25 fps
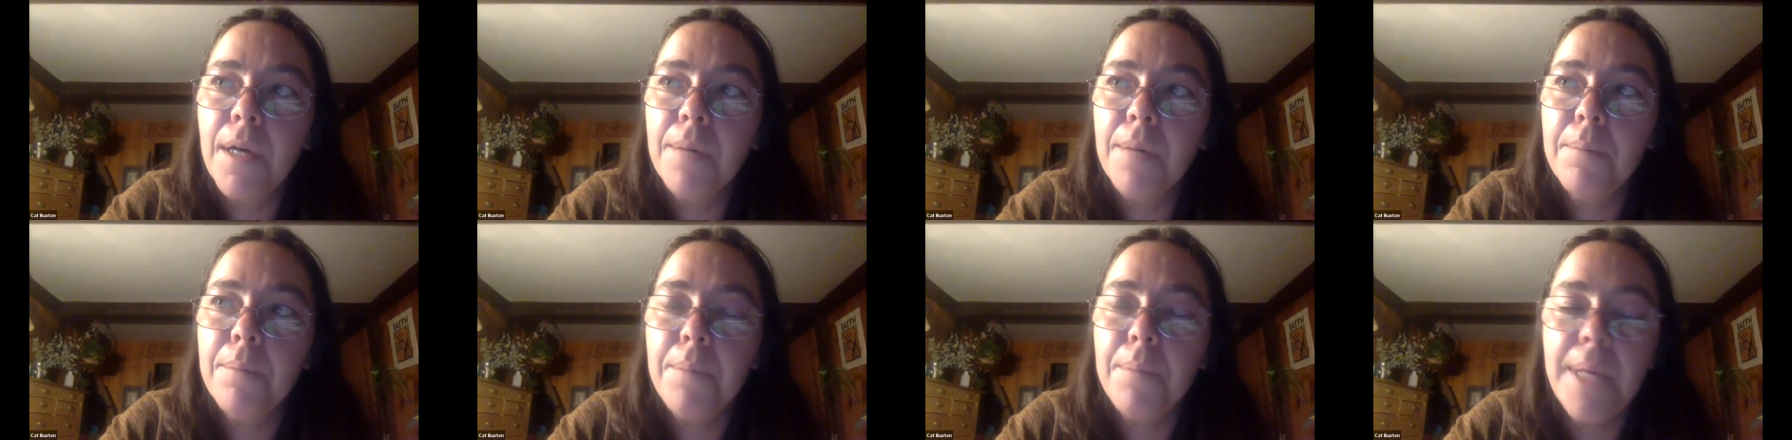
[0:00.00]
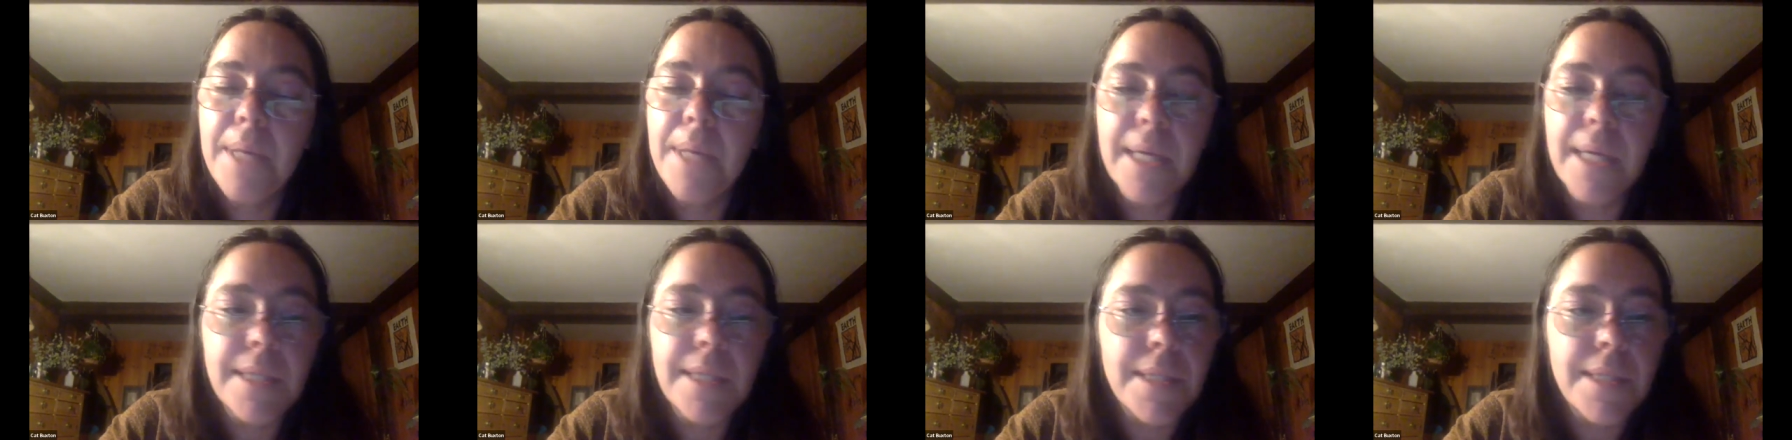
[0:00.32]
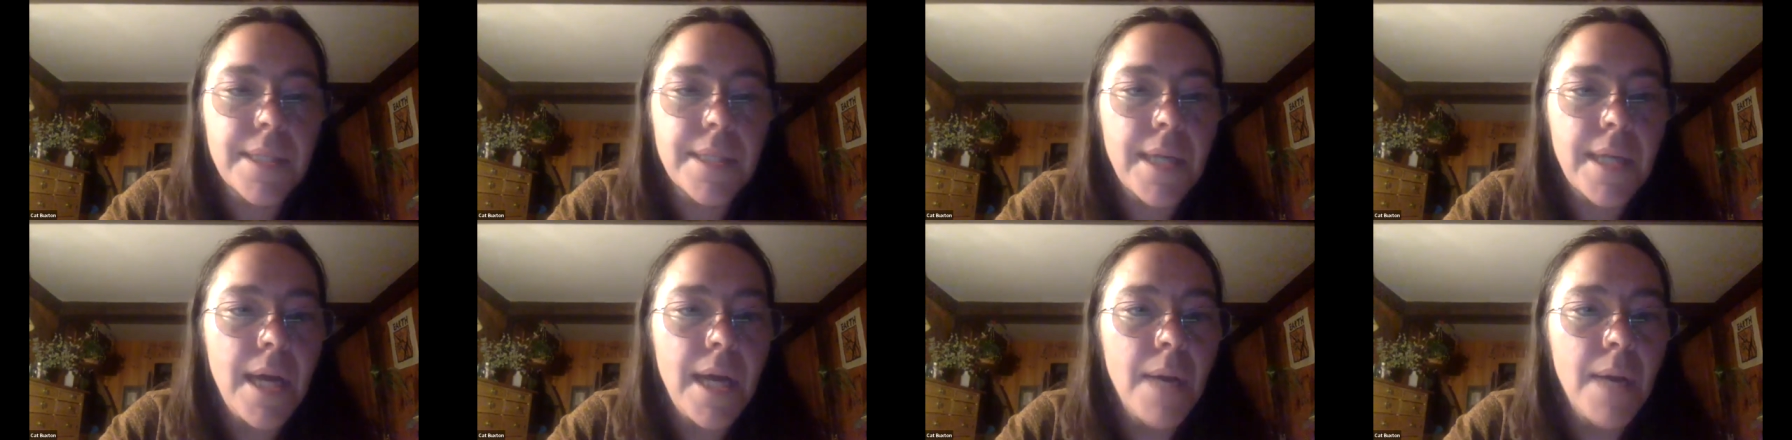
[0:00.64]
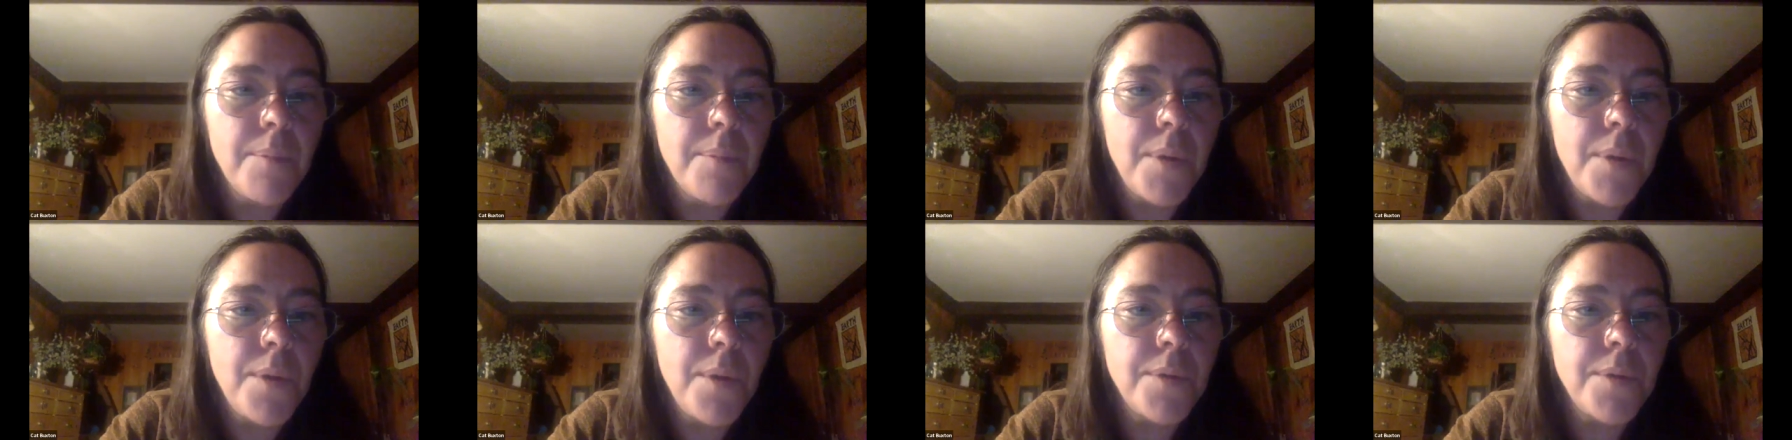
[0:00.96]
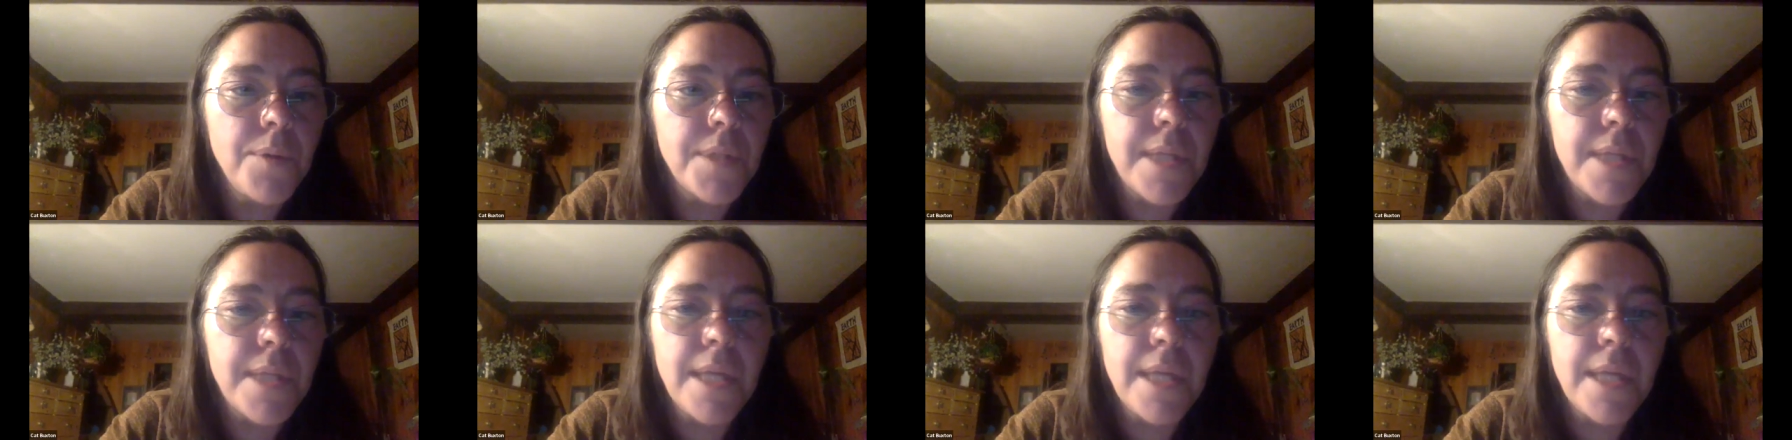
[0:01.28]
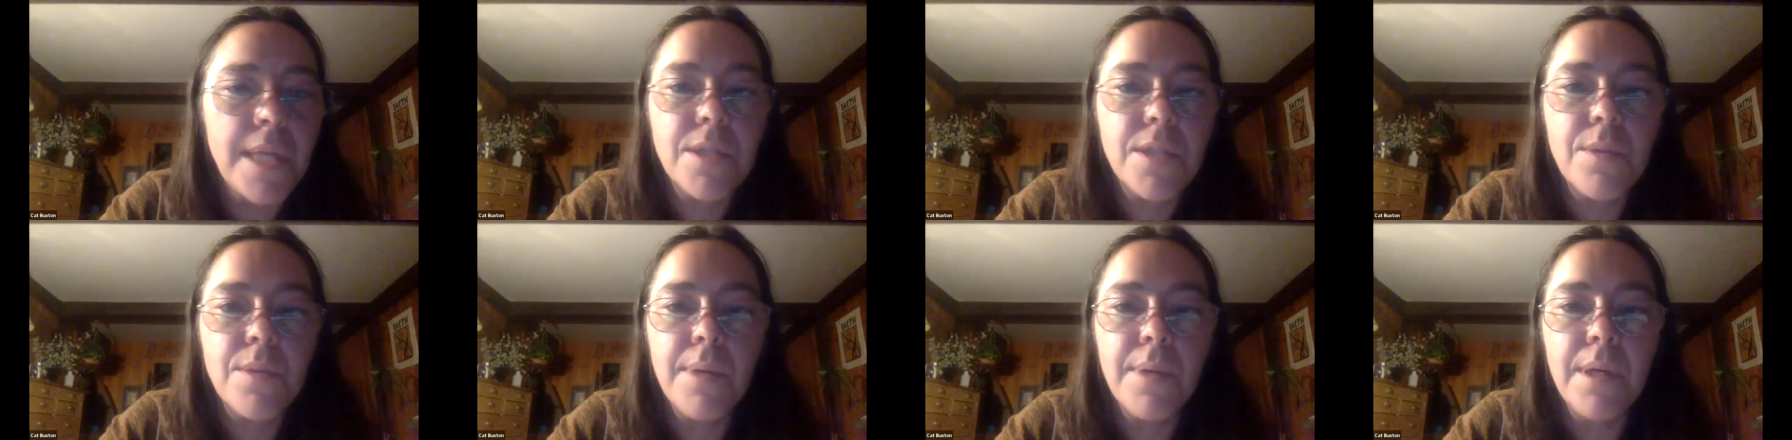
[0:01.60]
mixed compost
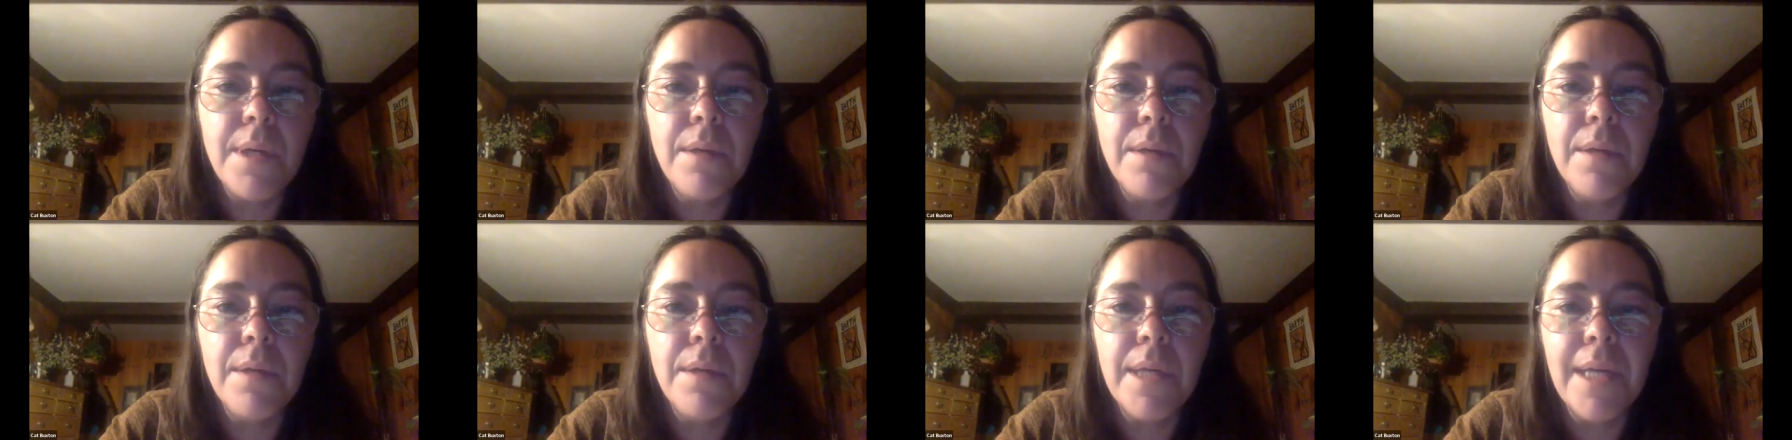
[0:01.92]
and soil.